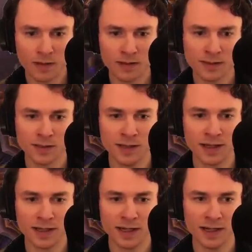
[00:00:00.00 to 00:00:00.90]
So
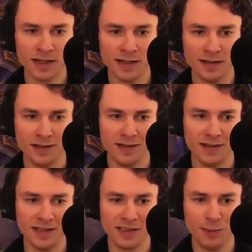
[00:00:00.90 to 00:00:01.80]
that guy,
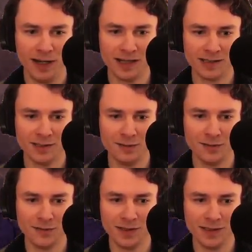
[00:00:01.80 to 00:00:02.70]
his
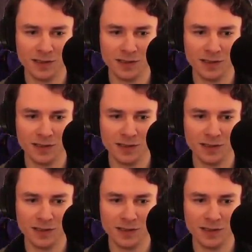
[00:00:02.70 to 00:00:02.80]
passive is